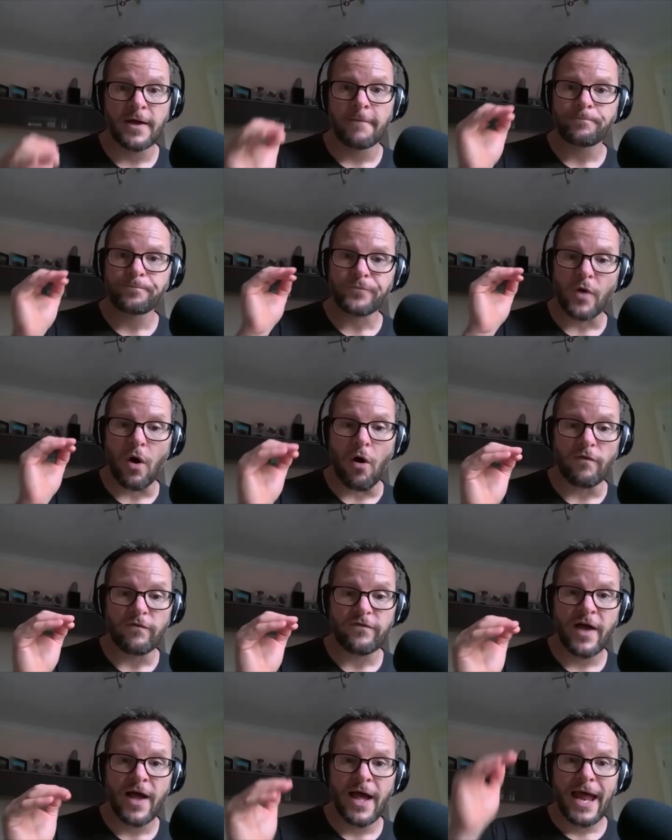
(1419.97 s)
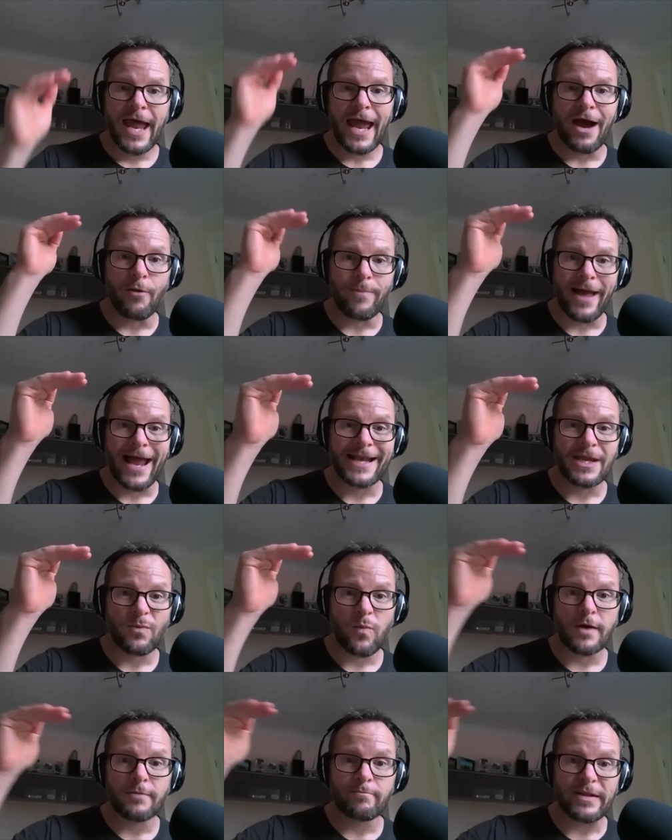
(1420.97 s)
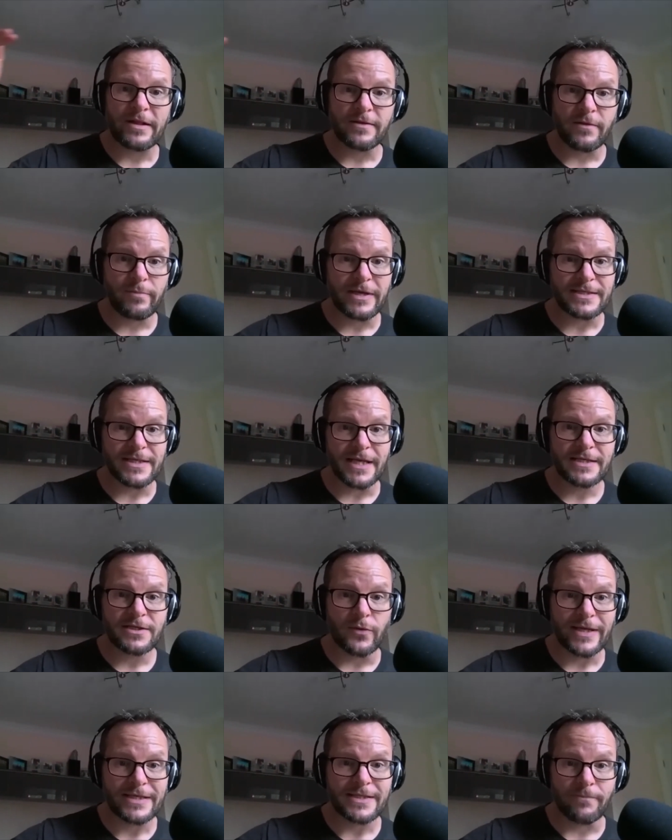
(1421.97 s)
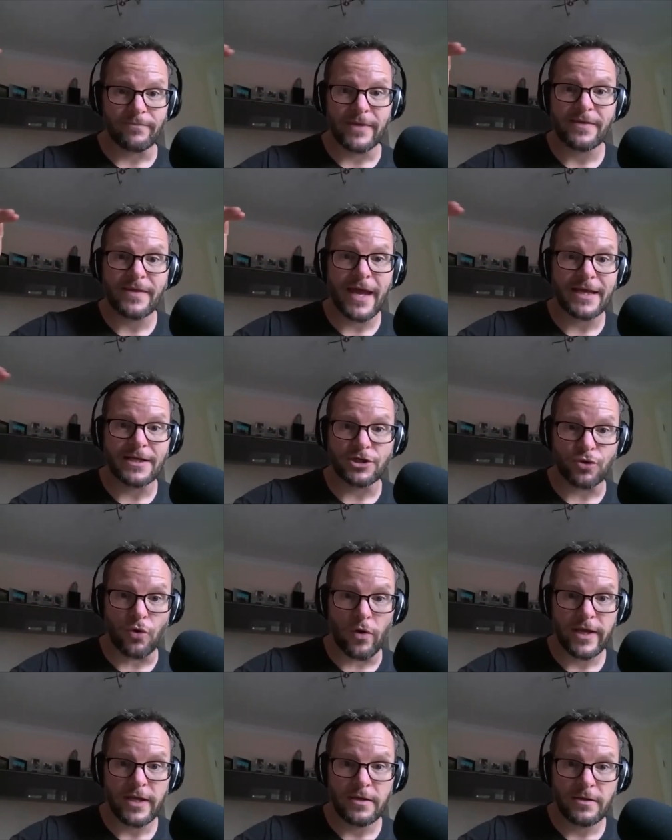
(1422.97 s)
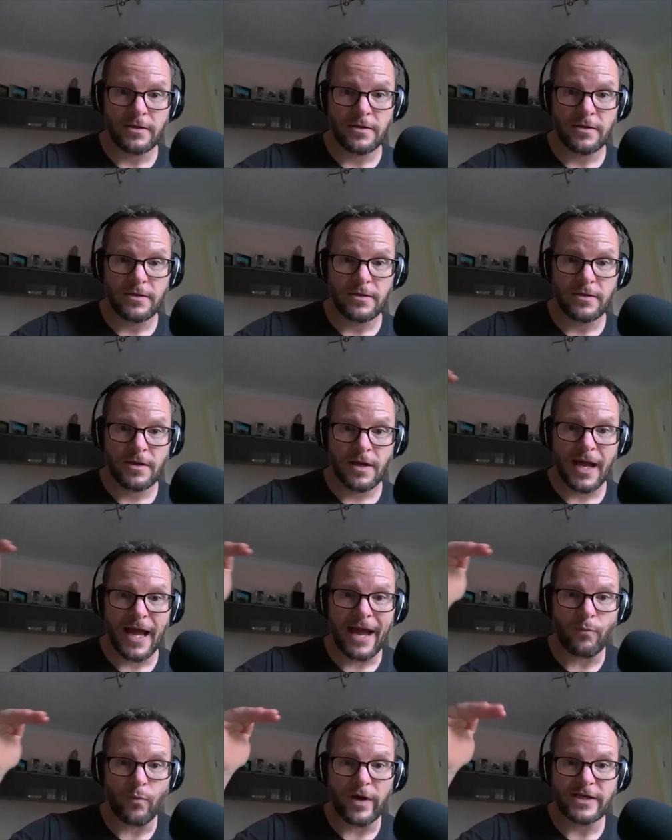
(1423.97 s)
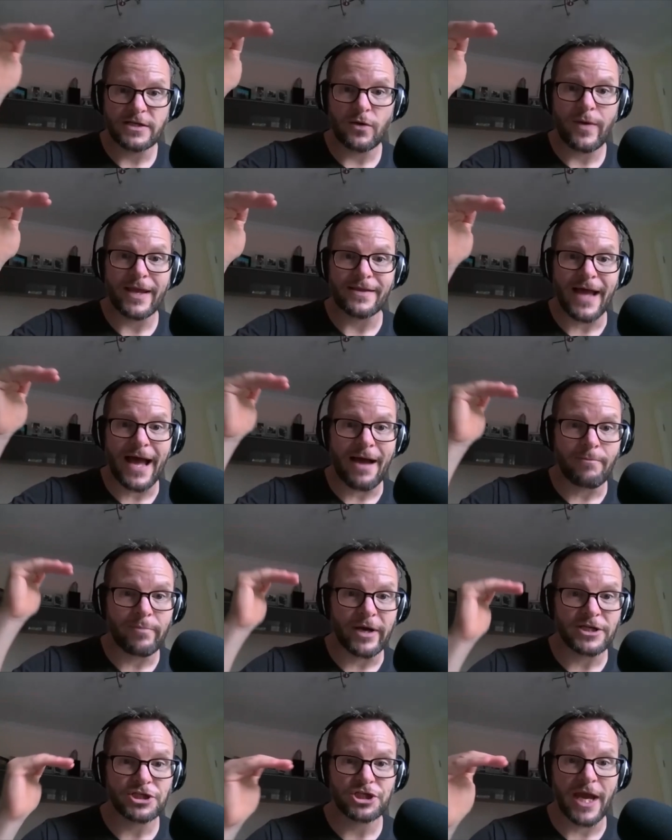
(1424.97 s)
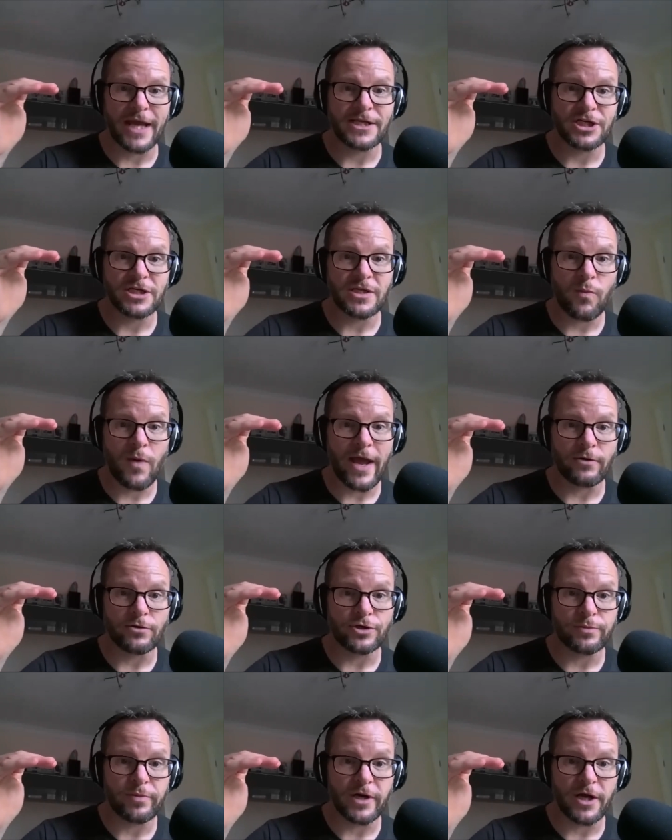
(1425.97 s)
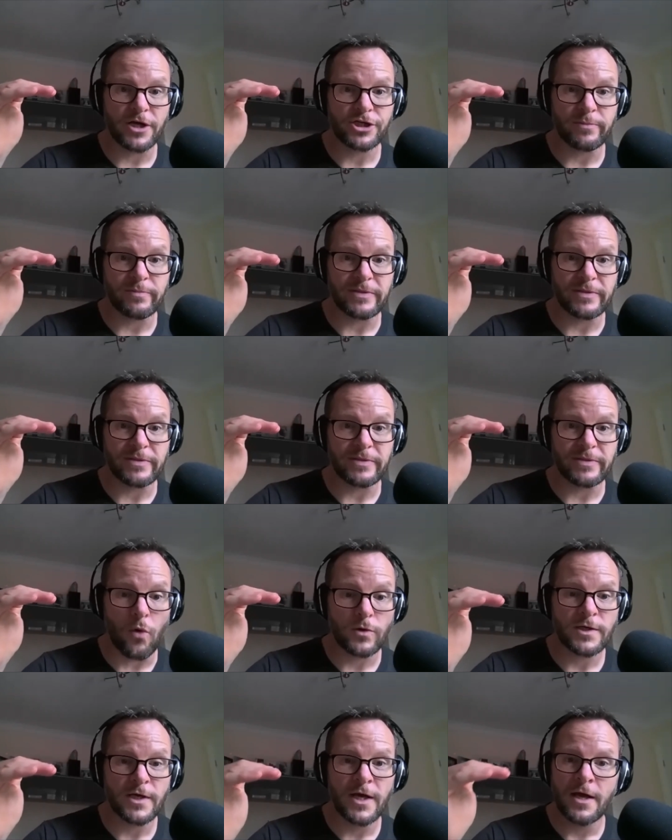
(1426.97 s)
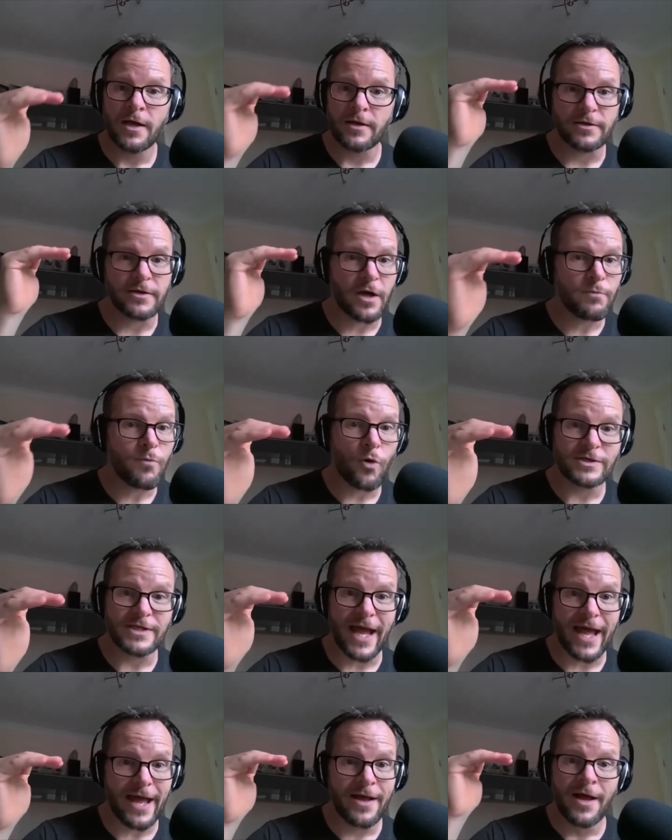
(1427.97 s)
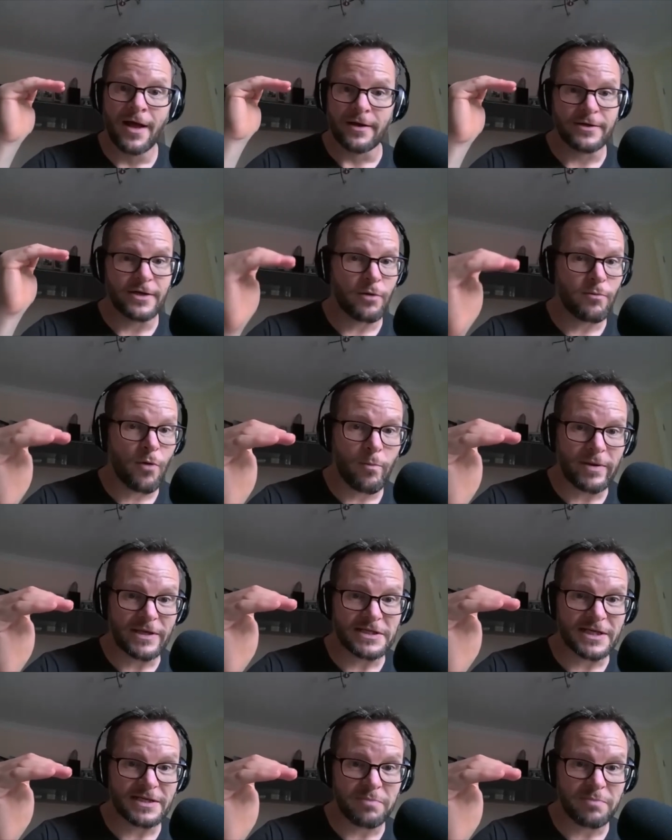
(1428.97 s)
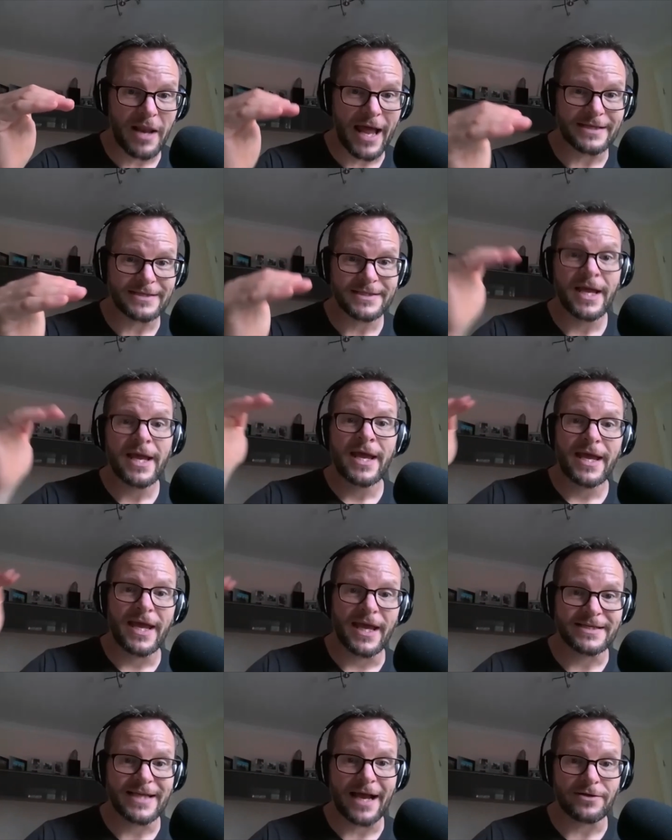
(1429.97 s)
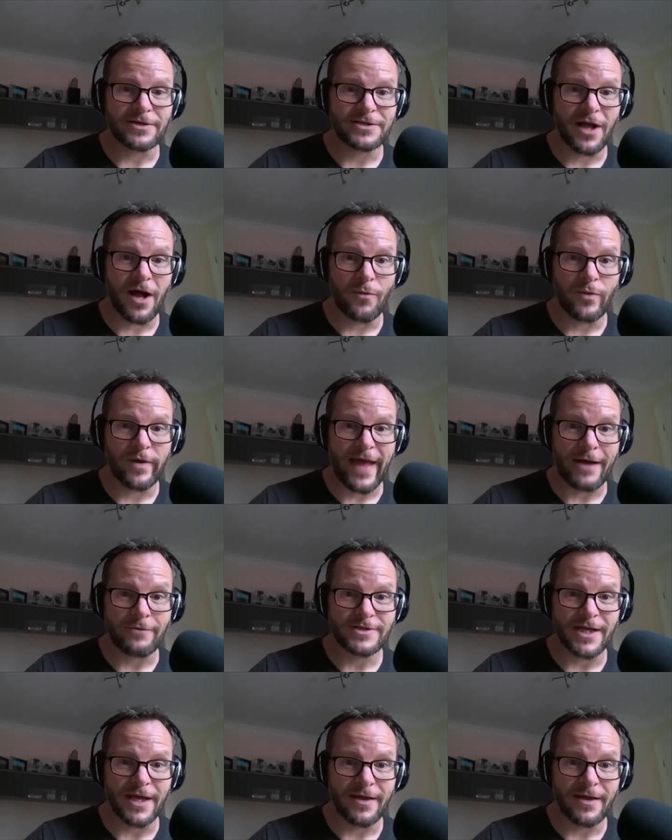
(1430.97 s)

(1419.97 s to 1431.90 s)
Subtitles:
of help anyone build a business doing something they enjoy. And we're doing that by changing the way entrepreneurship is taught. No more debt, no more business plans. Here's how to start without it.